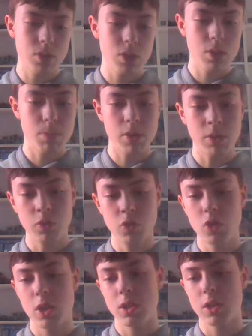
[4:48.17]
couple of
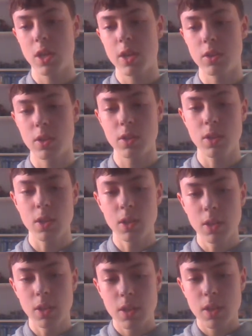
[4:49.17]
hundred years later,
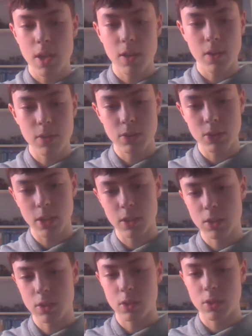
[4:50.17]
the
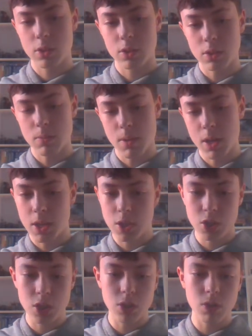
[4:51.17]
Anglo-Saxons
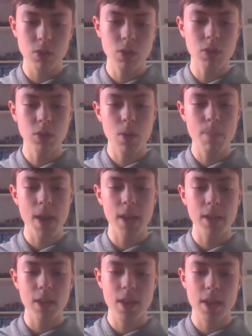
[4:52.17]
managed to conquer
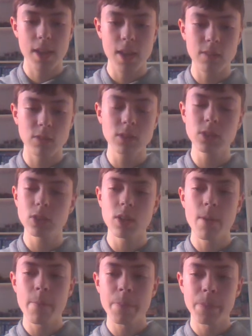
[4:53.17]
back against
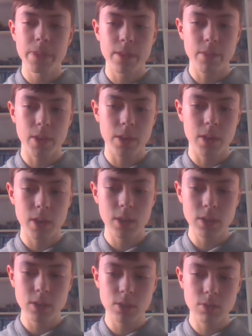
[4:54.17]
the
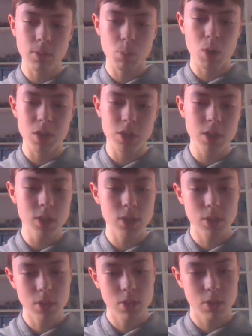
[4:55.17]
Vikings from
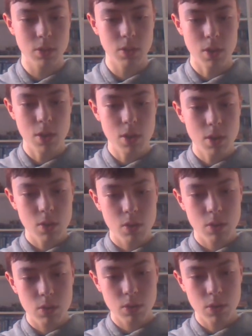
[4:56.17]
Wessex and
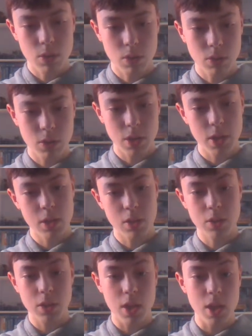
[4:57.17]
conquer
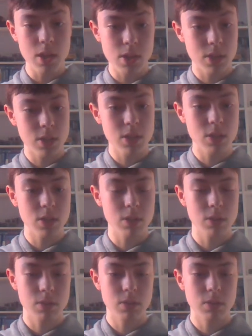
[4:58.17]
England again. It's still
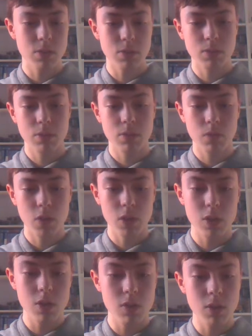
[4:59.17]
not
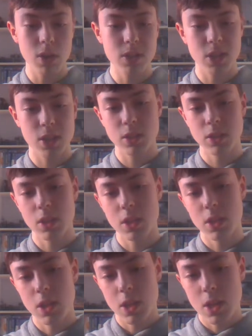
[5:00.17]
fully united,
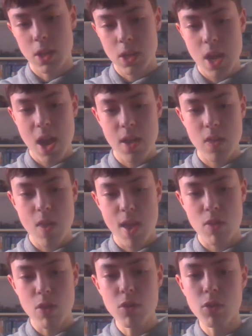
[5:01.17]
And
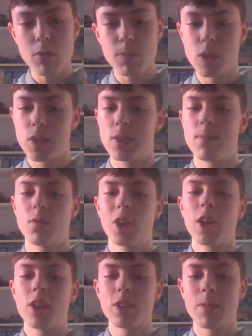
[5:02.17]
then the Normans
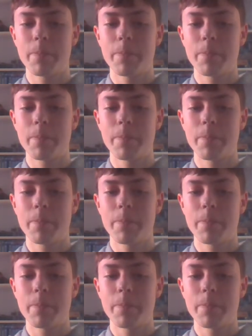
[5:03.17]
invade.